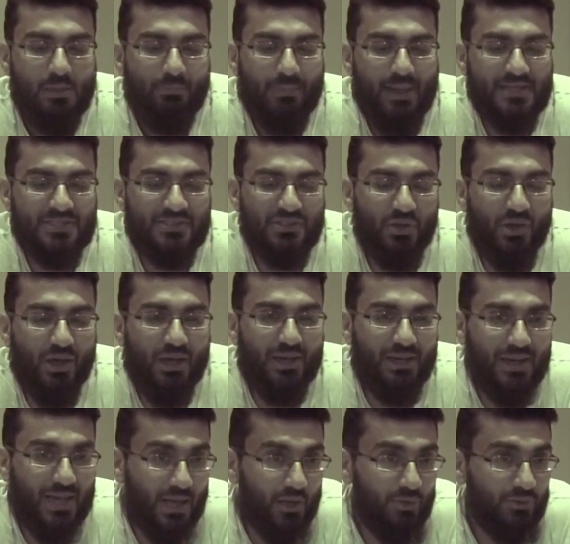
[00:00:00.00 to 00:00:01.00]
But it's not
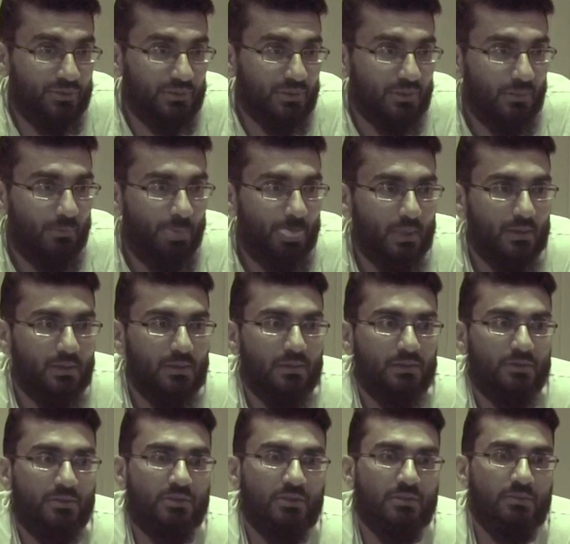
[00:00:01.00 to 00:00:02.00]
allowed
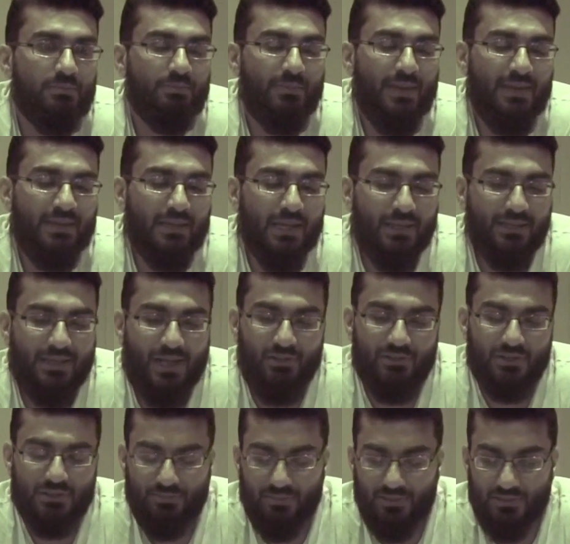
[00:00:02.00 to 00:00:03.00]
to make
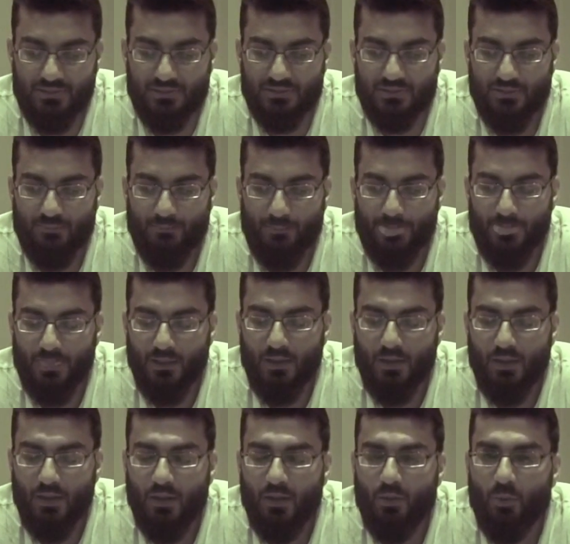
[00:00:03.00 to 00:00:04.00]
announcements
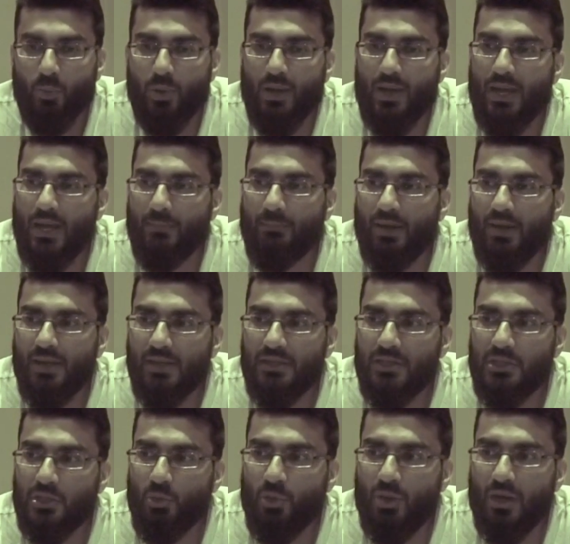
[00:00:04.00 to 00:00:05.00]

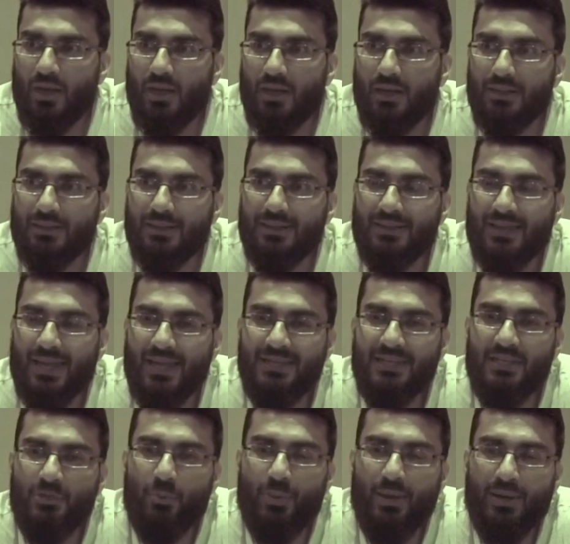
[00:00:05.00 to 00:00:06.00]
whereby you are in
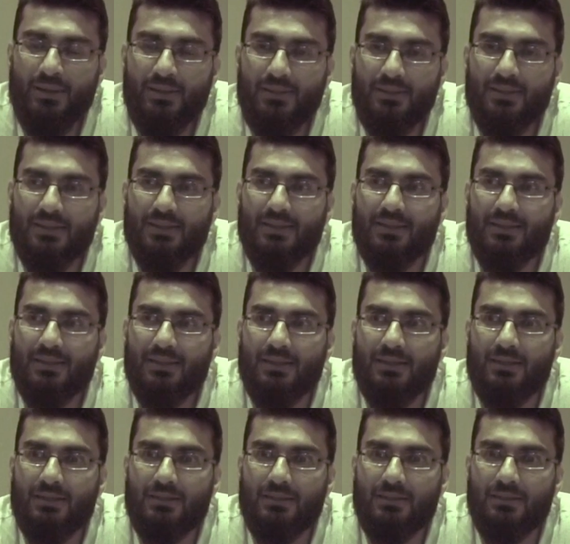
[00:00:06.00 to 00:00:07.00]
any way
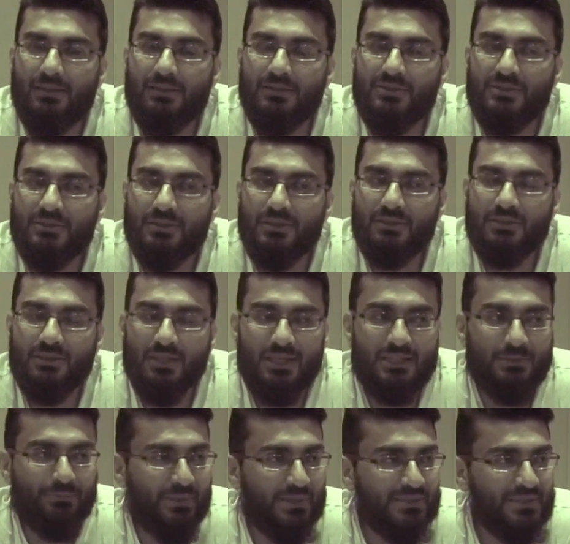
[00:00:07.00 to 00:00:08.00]

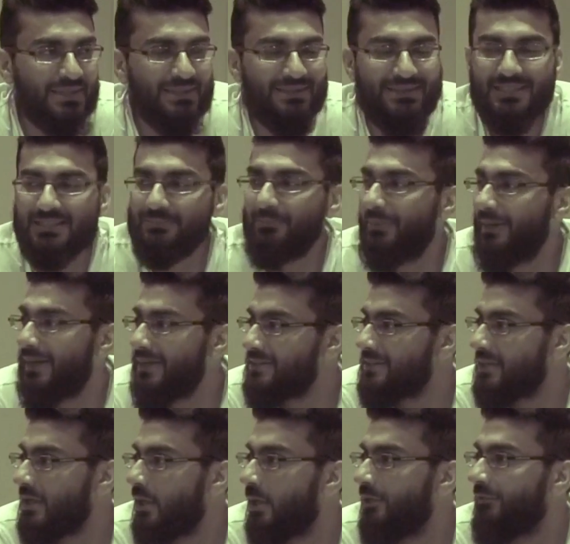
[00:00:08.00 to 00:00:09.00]
expressing
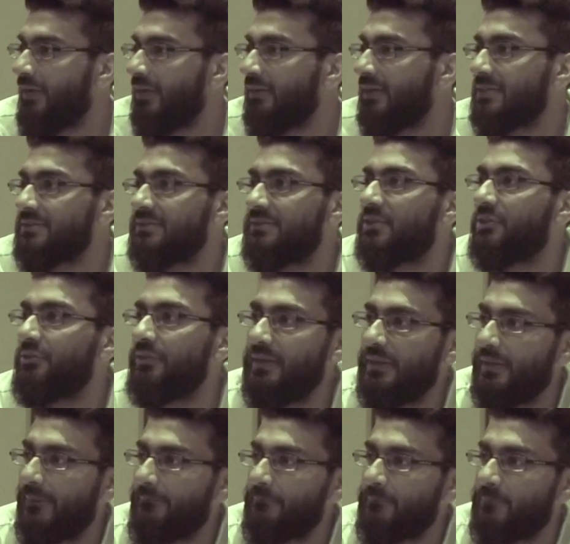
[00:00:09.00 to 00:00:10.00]
displeasure of Allah's
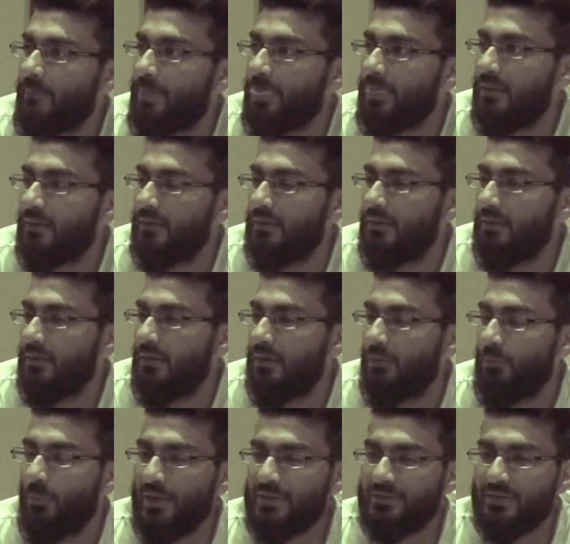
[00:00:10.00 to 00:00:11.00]
decree,
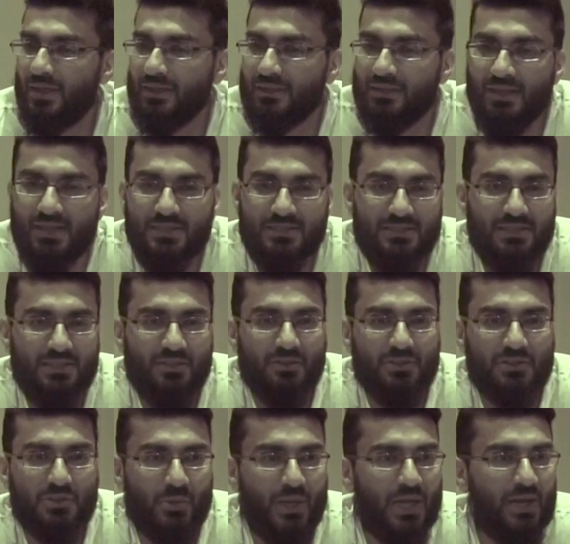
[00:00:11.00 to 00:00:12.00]
where you start cursing
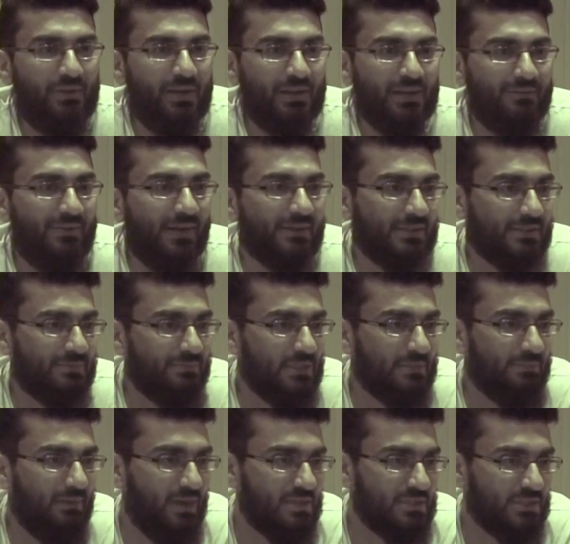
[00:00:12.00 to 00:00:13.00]
or swearing at the fact that
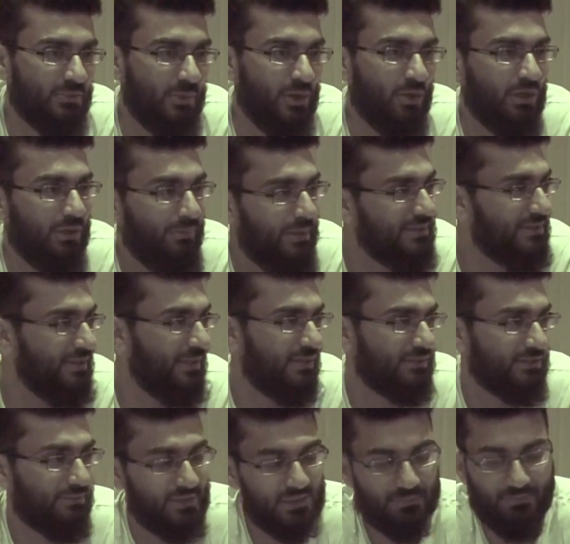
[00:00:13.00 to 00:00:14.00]
somebody's passed away or lamenting
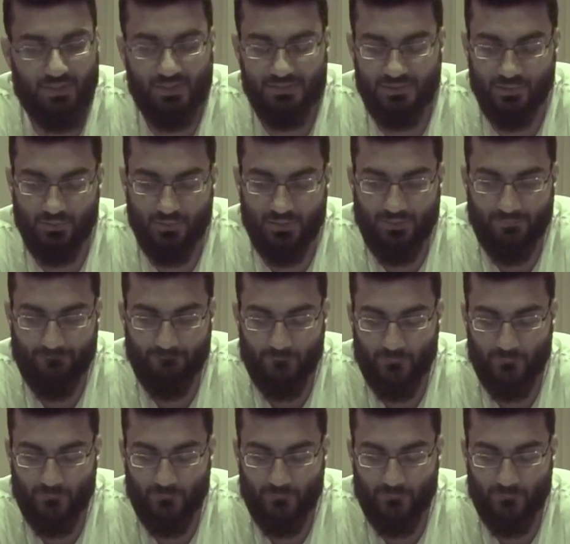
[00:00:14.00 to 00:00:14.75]
that somebody's passed away.